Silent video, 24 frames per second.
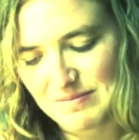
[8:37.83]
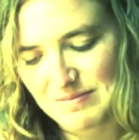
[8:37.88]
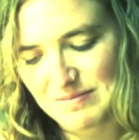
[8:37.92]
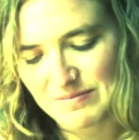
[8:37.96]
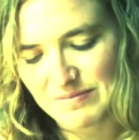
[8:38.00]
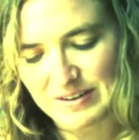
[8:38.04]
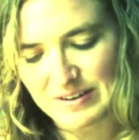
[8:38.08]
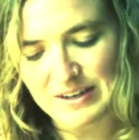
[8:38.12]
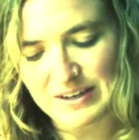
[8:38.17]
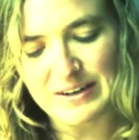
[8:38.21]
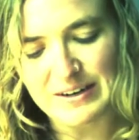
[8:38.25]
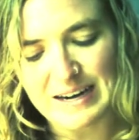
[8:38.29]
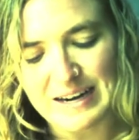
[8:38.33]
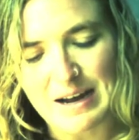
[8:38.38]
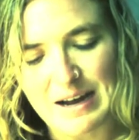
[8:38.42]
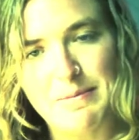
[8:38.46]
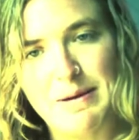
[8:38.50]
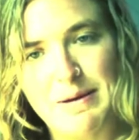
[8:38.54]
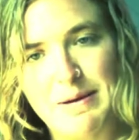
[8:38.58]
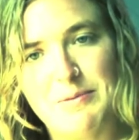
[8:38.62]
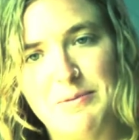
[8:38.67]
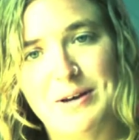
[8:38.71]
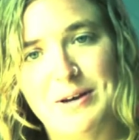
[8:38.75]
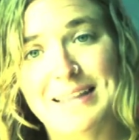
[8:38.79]
figuring out
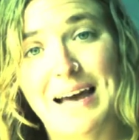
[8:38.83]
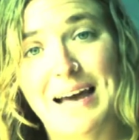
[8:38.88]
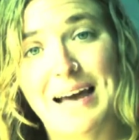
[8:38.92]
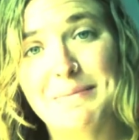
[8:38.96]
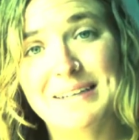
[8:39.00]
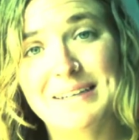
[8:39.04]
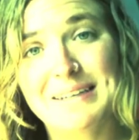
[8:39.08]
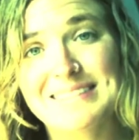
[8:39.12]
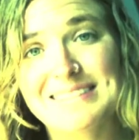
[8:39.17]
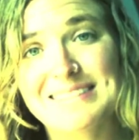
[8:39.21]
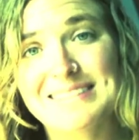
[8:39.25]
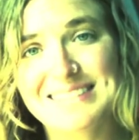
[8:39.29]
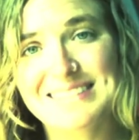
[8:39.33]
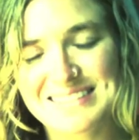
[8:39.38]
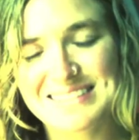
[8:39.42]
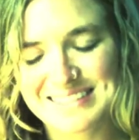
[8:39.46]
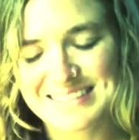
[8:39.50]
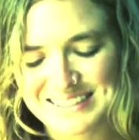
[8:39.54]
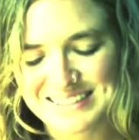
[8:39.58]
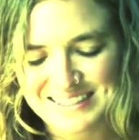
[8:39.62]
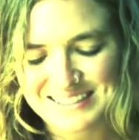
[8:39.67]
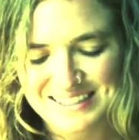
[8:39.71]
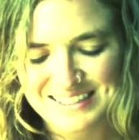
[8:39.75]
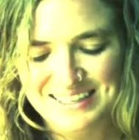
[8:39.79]
maybe what that means.
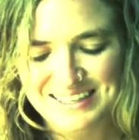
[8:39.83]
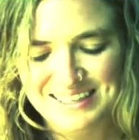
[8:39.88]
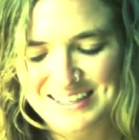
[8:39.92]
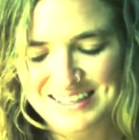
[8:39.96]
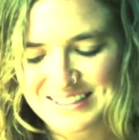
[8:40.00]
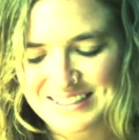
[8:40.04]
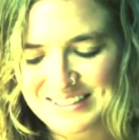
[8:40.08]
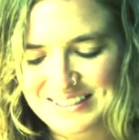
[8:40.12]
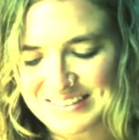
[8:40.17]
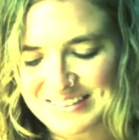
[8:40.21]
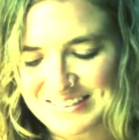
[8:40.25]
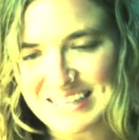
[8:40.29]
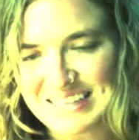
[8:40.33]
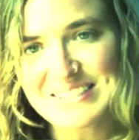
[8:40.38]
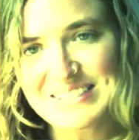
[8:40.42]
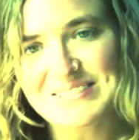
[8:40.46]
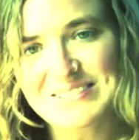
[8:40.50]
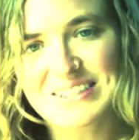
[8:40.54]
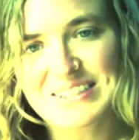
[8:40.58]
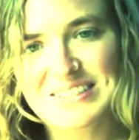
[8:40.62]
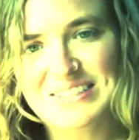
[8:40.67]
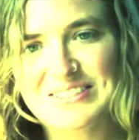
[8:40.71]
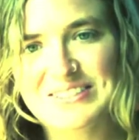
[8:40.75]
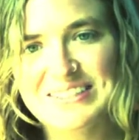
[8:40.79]
So thanks
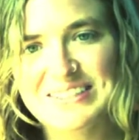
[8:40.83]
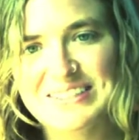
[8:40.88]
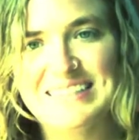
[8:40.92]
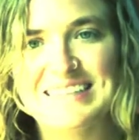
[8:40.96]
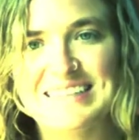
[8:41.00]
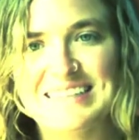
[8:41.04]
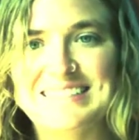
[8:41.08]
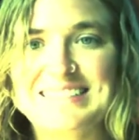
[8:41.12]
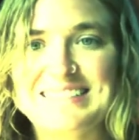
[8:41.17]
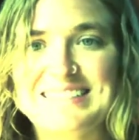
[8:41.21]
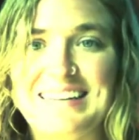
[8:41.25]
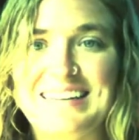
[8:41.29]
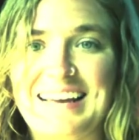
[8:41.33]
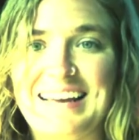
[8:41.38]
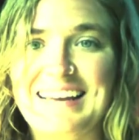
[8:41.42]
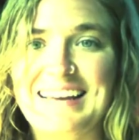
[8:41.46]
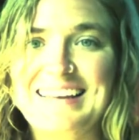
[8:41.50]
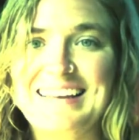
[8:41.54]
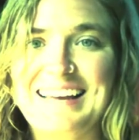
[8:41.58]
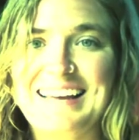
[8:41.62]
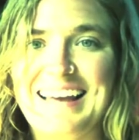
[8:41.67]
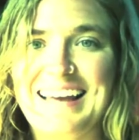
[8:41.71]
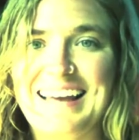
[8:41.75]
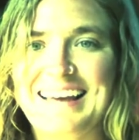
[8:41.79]
for tuning in today,
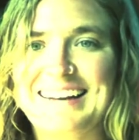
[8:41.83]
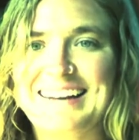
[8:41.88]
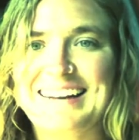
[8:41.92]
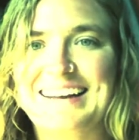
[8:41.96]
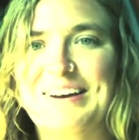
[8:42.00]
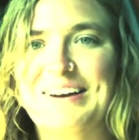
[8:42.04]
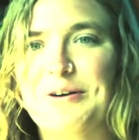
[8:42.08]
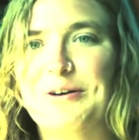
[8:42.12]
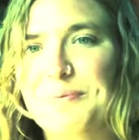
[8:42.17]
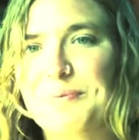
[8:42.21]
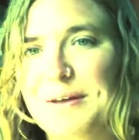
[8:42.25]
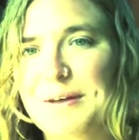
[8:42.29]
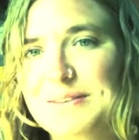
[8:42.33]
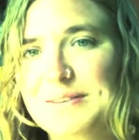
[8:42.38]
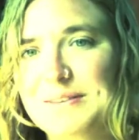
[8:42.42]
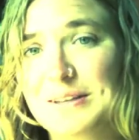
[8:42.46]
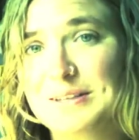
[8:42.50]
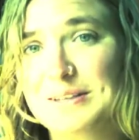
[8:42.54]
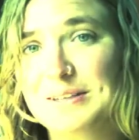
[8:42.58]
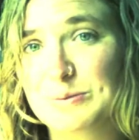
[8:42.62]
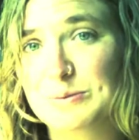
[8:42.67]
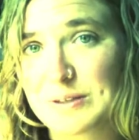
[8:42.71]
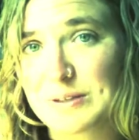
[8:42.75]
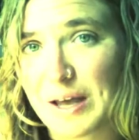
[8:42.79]
and I hope that
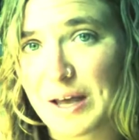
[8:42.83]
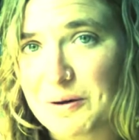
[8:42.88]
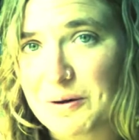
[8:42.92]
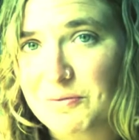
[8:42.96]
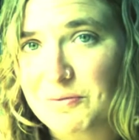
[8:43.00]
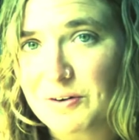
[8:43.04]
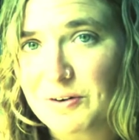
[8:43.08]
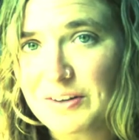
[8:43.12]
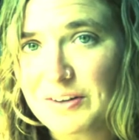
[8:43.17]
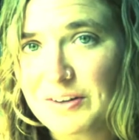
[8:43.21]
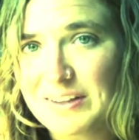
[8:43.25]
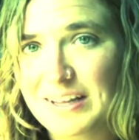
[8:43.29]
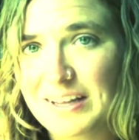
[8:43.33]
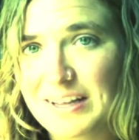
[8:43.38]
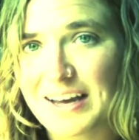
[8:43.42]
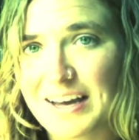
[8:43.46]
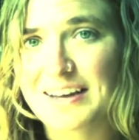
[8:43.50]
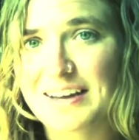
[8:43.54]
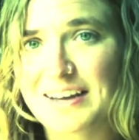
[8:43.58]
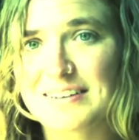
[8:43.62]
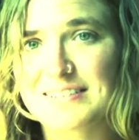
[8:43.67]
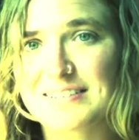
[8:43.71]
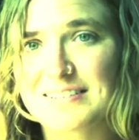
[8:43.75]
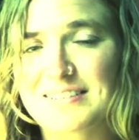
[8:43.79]
this was helpful
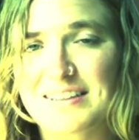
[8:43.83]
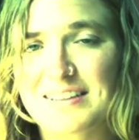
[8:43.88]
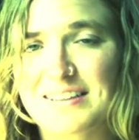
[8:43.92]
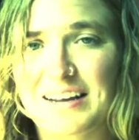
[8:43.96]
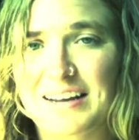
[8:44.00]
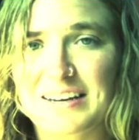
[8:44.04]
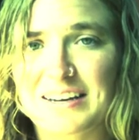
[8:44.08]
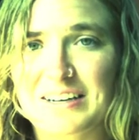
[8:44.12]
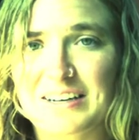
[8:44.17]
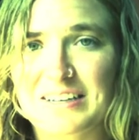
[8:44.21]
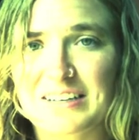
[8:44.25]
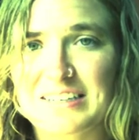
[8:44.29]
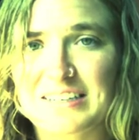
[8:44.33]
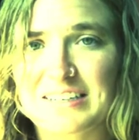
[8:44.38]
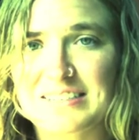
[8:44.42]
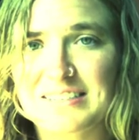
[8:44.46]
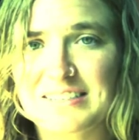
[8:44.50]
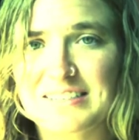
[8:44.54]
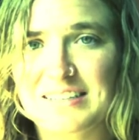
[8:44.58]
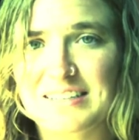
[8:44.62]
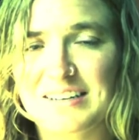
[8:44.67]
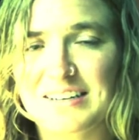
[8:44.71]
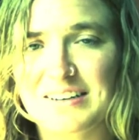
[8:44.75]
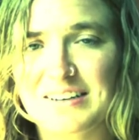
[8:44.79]
and that it creates
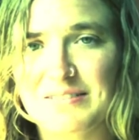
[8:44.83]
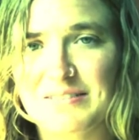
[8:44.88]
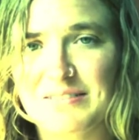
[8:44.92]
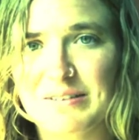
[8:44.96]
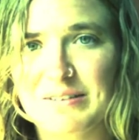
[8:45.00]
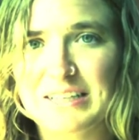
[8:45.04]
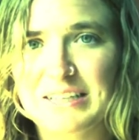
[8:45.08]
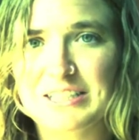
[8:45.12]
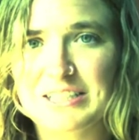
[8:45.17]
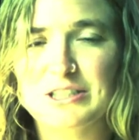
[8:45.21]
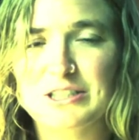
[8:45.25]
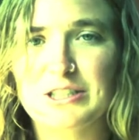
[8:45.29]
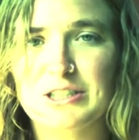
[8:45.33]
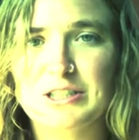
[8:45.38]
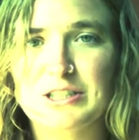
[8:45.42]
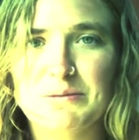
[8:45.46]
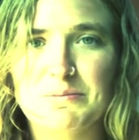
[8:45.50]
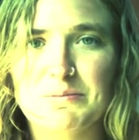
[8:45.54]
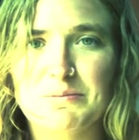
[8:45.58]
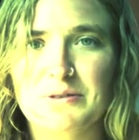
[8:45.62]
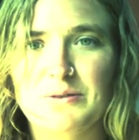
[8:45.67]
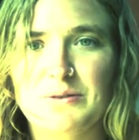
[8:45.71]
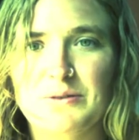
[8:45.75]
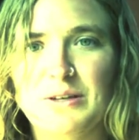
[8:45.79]
a
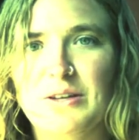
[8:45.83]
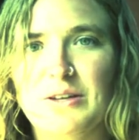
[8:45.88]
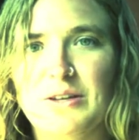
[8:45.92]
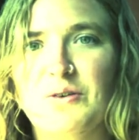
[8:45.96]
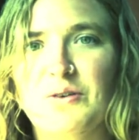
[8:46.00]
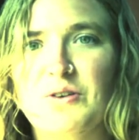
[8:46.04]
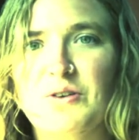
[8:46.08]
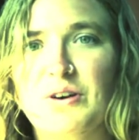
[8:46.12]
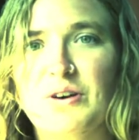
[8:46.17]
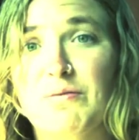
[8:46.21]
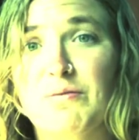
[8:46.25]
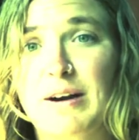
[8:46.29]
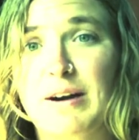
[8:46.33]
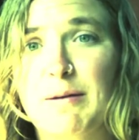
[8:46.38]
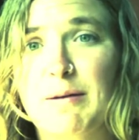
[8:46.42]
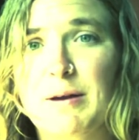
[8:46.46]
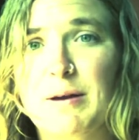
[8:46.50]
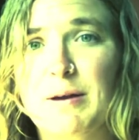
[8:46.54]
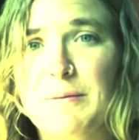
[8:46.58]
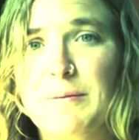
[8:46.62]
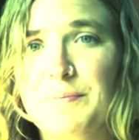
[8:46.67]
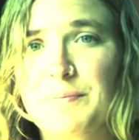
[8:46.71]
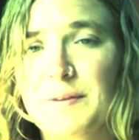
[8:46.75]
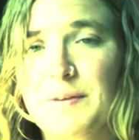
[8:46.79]
relationship between you and your
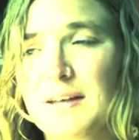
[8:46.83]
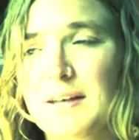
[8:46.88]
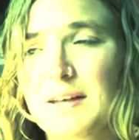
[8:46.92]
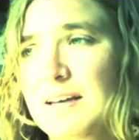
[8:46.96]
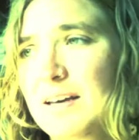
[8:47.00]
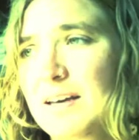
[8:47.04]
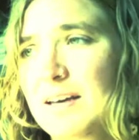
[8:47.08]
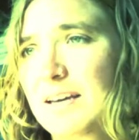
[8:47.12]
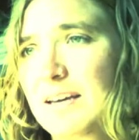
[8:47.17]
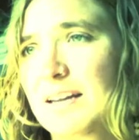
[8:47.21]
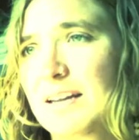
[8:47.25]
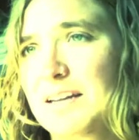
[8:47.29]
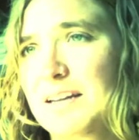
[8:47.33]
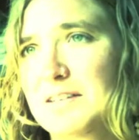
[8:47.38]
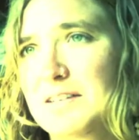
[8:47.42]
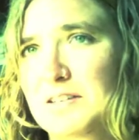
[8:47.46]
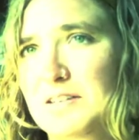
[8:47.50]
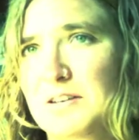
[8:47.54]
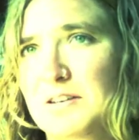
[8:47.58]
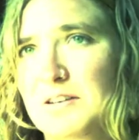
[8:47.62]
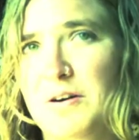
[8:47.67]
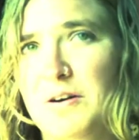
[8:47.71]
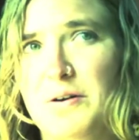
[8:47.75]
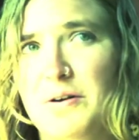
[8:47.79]
environment. Getting
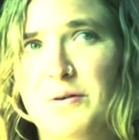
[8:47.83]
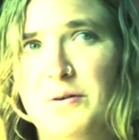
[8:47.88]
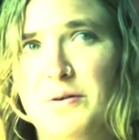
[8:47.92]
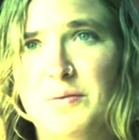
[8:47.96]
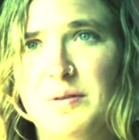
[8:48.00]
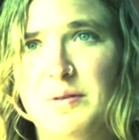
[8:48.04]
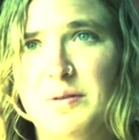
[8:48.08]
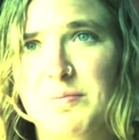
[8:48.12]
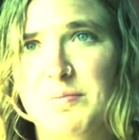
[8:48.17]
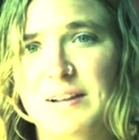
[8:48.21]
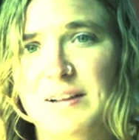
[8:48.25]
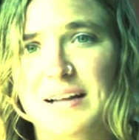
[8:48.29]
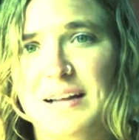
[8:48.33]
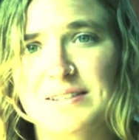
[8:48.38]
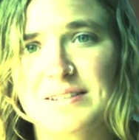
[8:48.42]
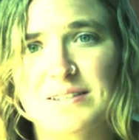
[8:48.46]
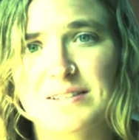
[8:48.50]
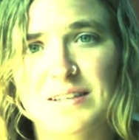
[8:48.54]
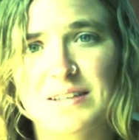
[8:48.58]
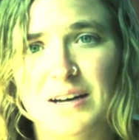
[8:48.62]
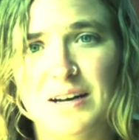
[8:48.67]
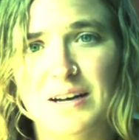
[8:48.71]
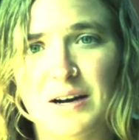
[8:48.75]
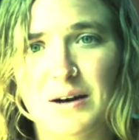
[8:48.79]
to know the plants
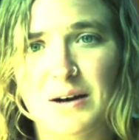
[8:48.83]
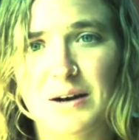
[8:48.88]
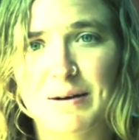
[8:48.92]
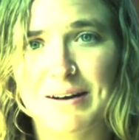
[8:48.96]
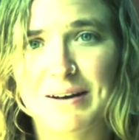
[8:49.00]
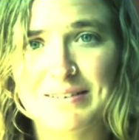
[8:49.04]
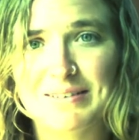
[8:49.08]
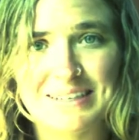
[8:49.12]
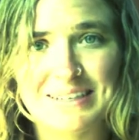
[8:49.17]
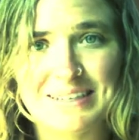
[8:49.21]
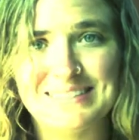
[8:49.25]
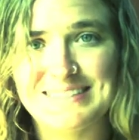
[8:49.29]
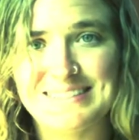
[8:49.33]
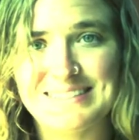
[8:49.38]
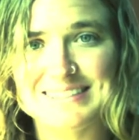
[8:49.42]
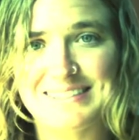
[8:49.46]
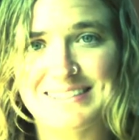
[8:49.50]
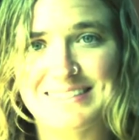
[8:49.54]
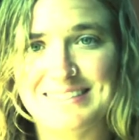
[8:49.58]
around us